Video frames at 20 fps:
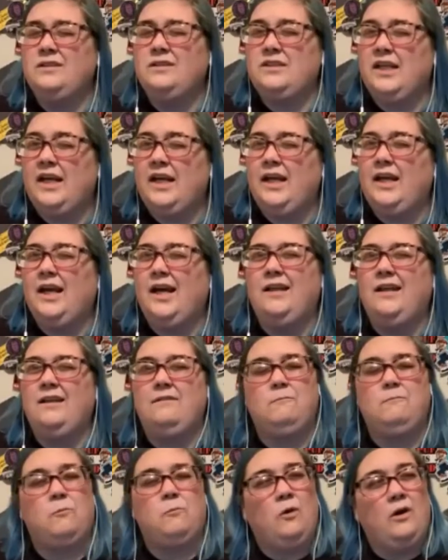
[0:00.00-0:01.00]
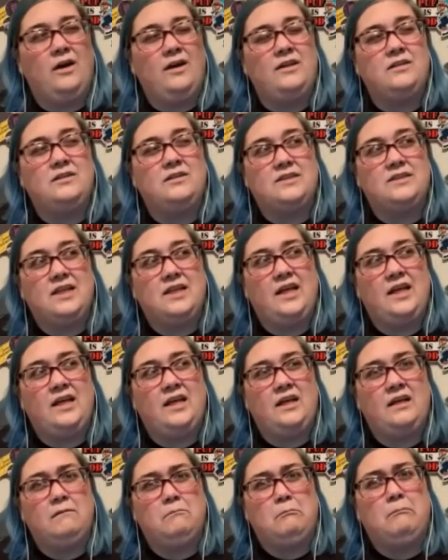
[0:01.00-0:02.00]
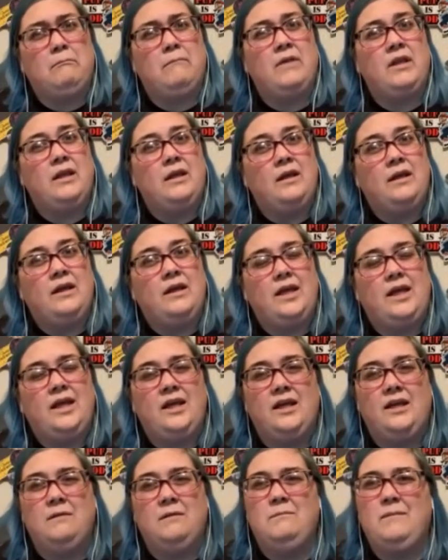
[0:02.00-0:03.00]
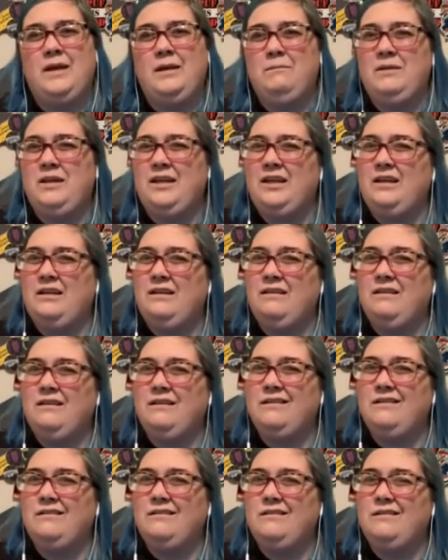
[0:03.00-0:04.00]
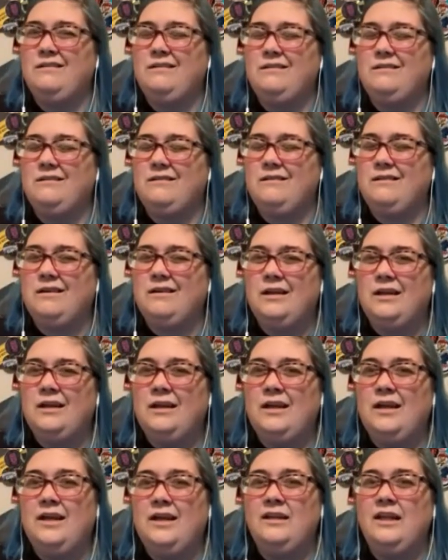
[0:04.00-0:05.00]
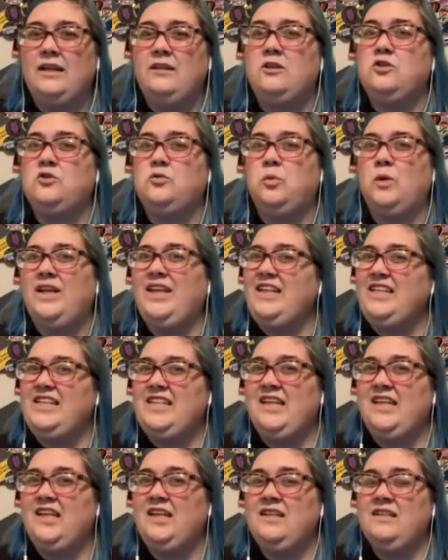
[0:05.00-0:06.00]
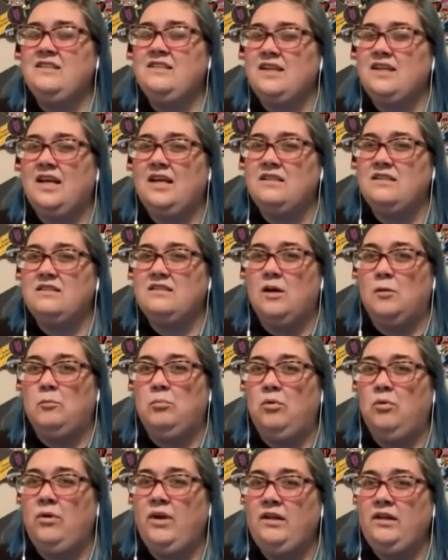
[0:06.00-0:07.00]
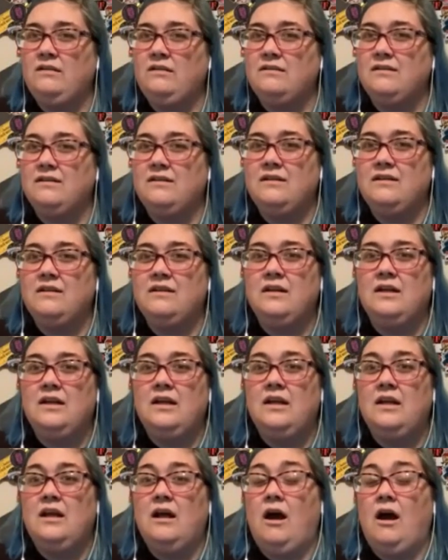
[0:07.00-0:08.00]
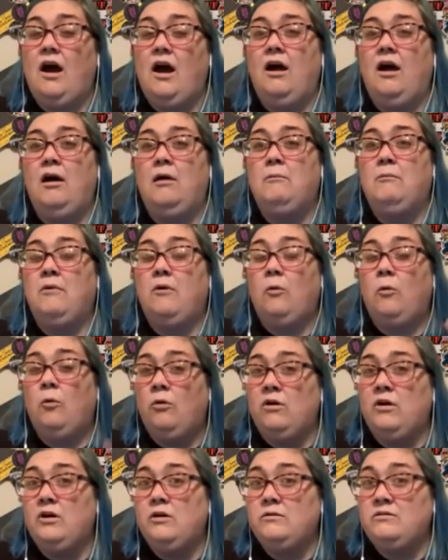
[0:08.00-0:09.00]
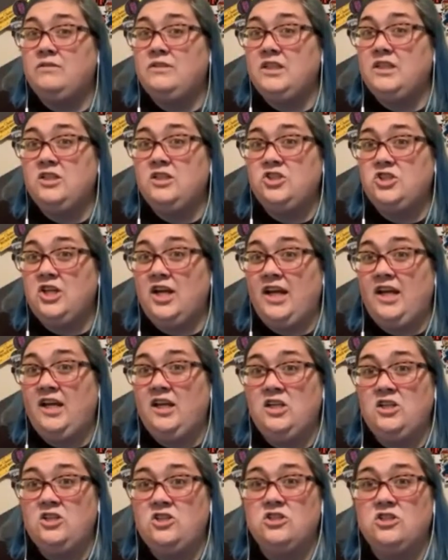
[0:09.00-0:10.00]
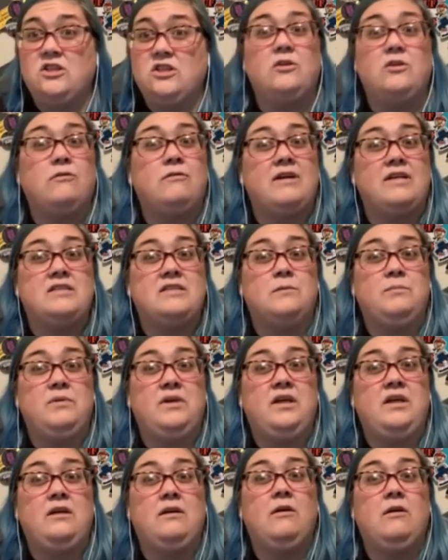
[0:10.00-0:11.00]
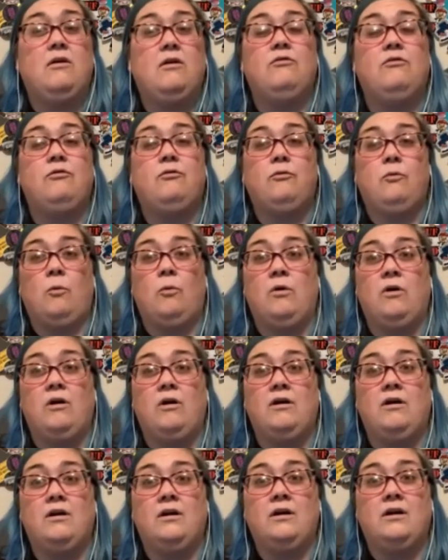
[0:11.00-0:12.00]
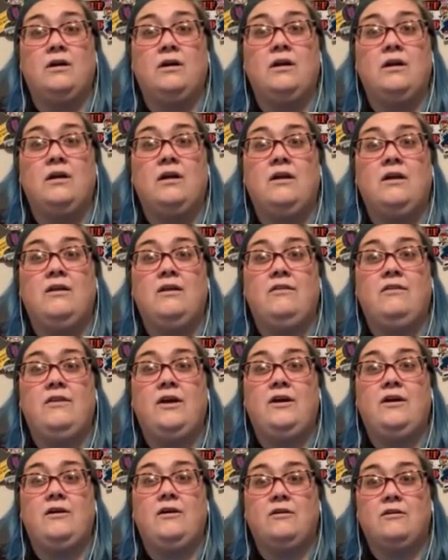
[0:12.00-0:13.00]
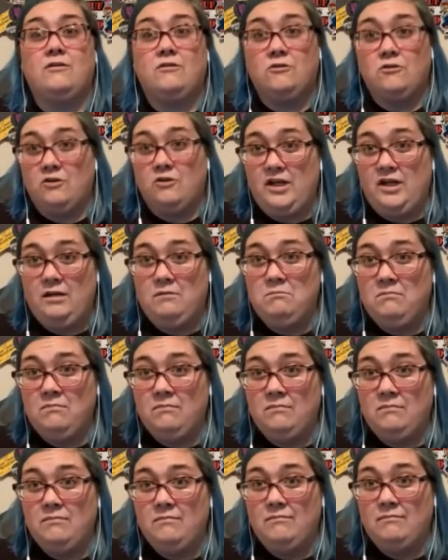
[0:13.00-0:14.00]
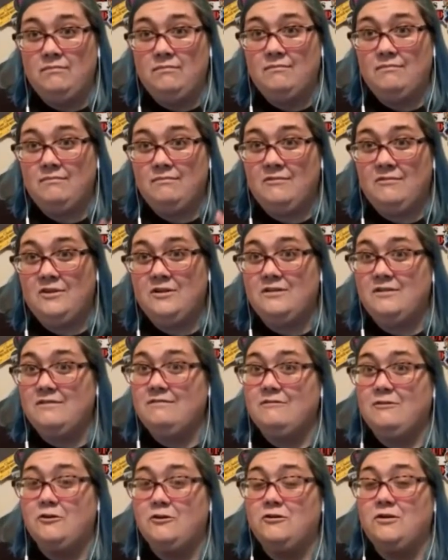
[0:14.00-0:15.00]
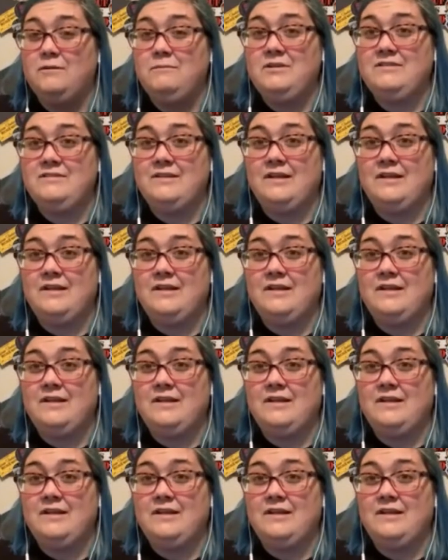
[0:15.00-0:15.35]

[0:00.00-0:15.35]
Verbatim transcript: say I, will I want to say in maybe in like the 20 teens at some point um, Oreo did change the recipe for their cream, their, their really? creamy